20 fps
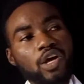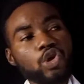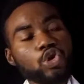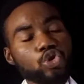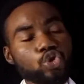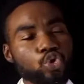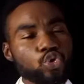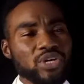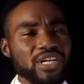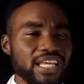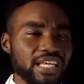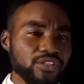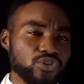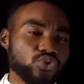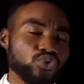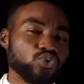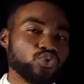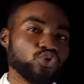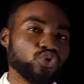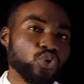you
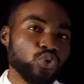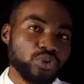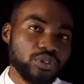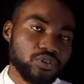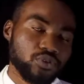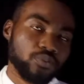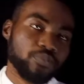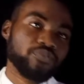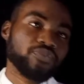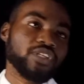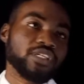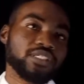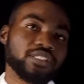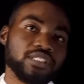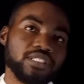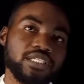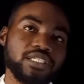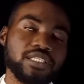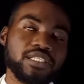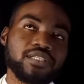need to know something.
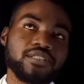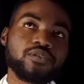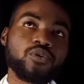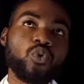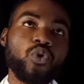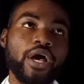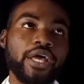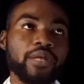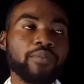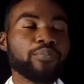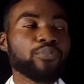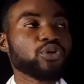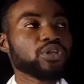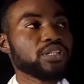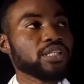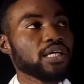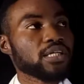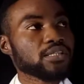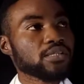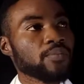This is quite
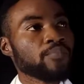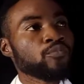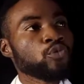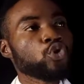important.